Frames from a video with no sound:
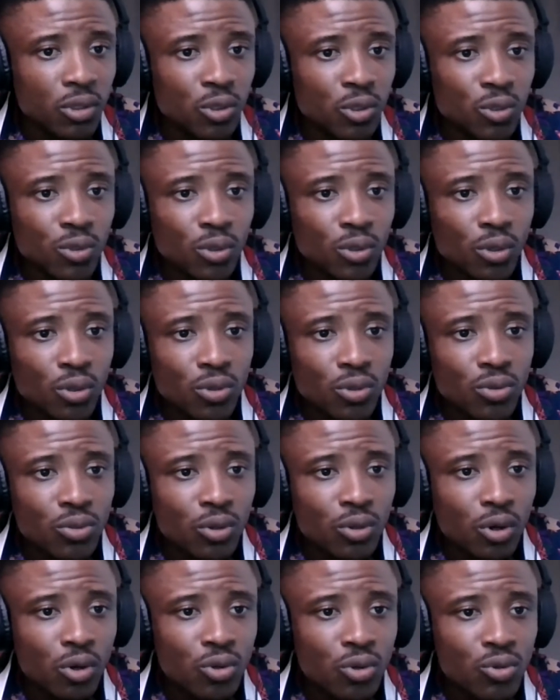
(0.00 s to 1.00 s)

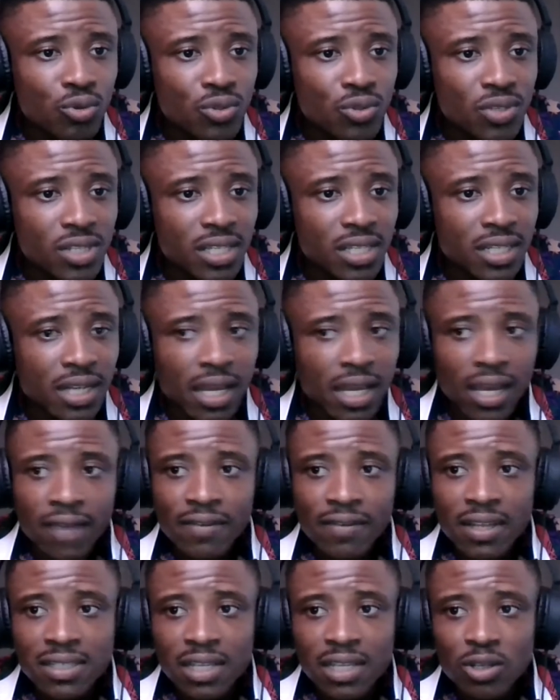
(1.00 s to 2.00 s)
Ogunsina, I've
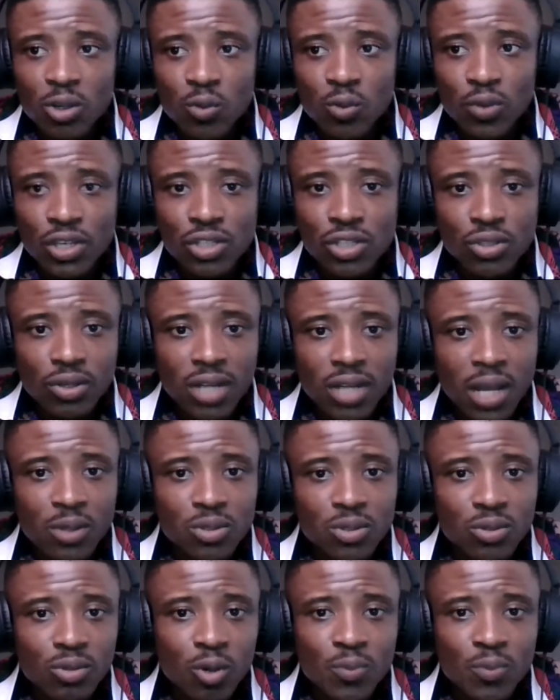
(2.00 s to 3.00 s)
answered your question, how
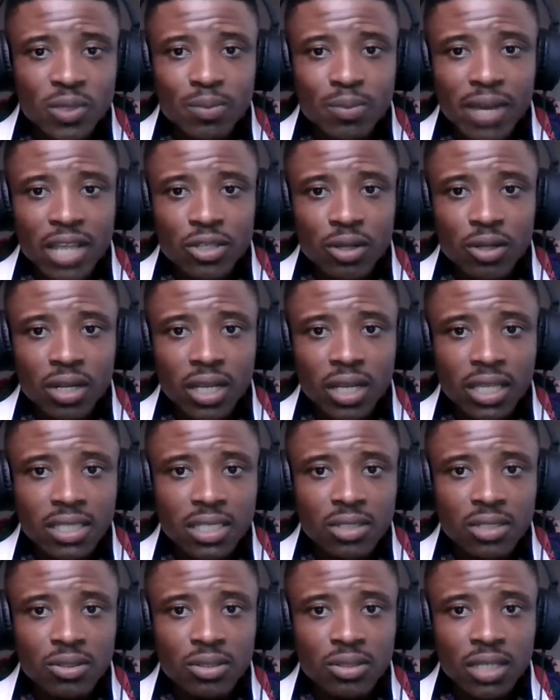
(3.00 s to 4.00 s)
to optimize your
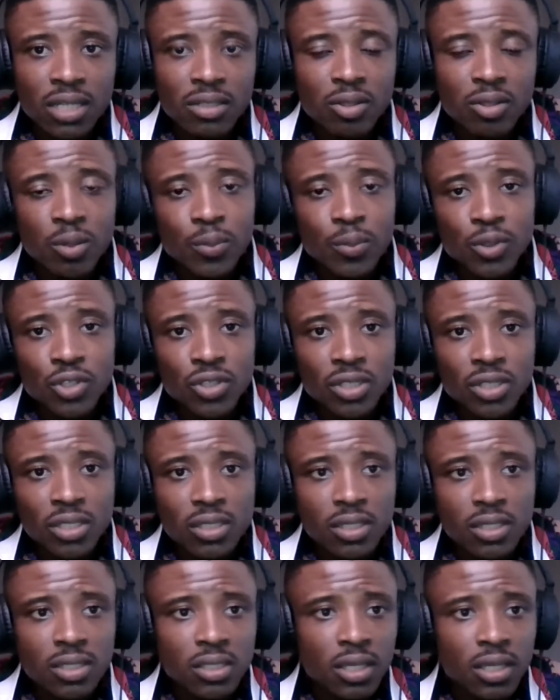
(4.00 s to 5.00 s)
LinkedIn to get
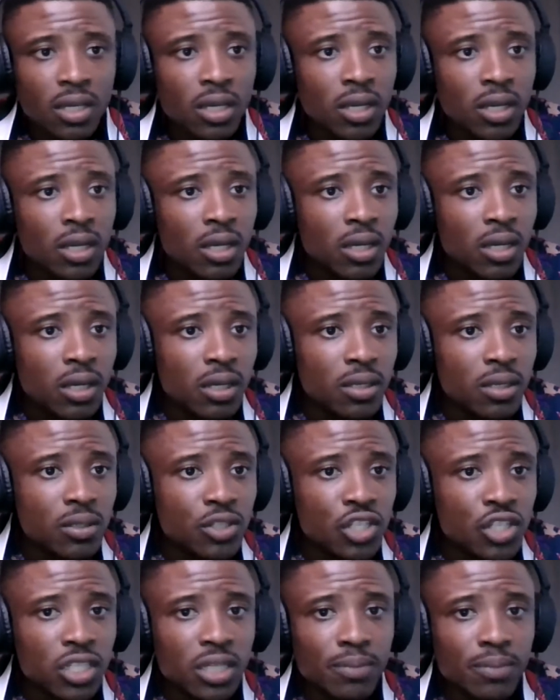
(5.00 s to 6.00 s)
opportunities.
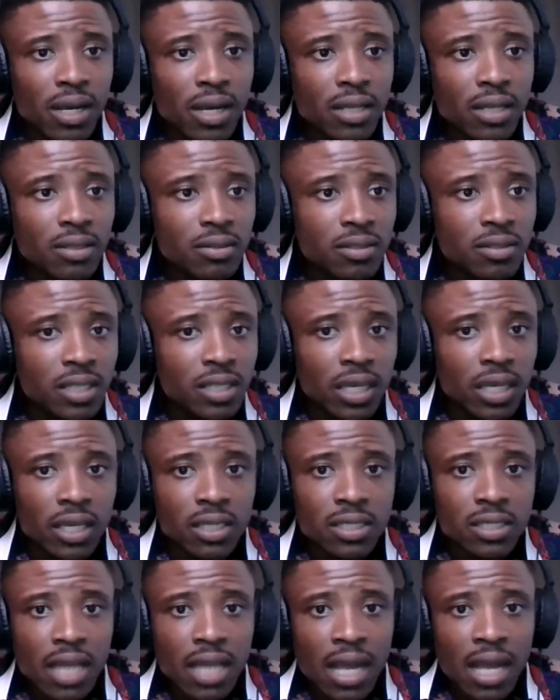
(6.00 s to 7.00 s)
Chidima
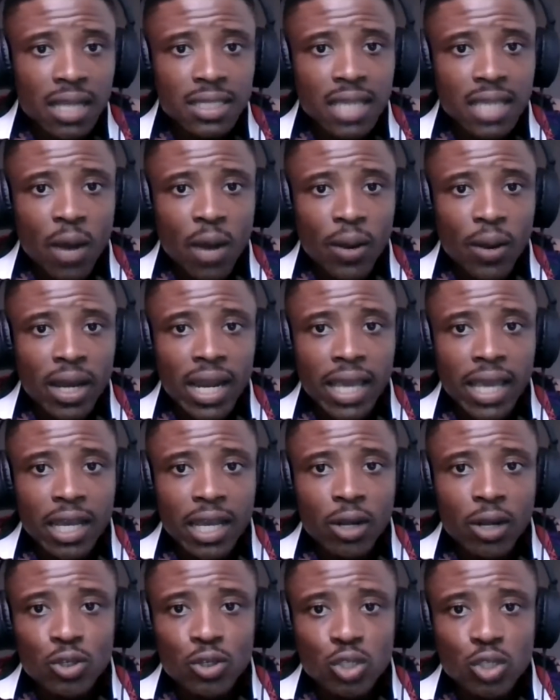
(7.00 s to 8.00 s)
says, asks, how can I
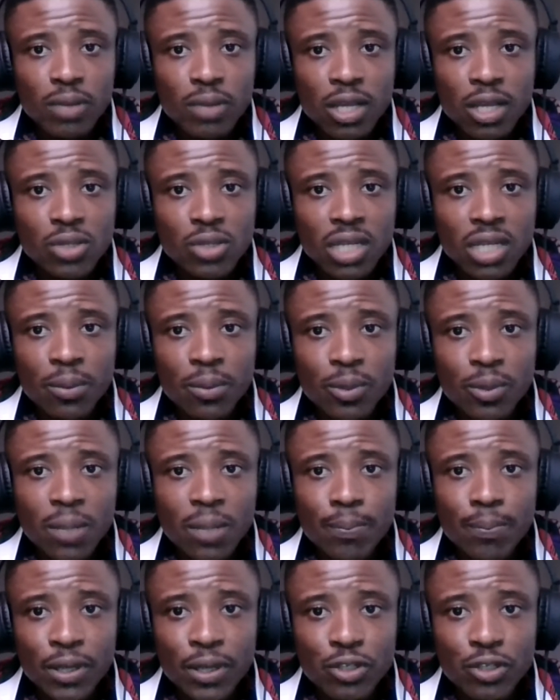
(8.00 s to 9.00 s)
get customers to enable
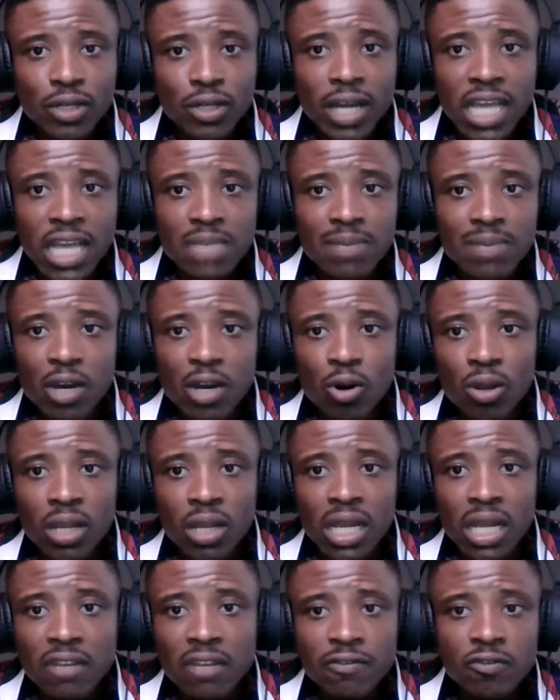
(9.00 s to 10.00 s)
them patronize my
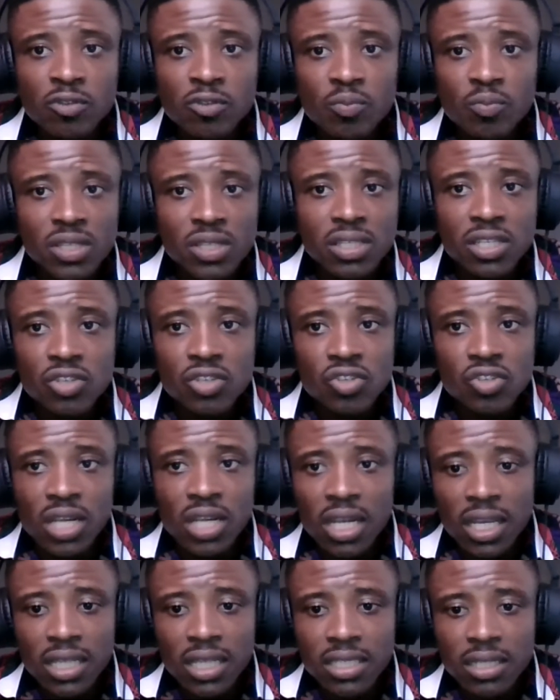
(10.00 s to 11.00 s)
online food business
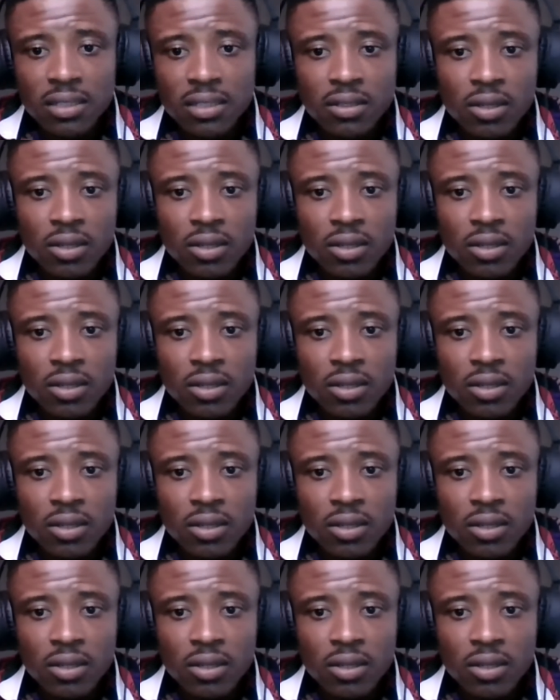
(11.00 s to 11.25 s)
using LinkedIn?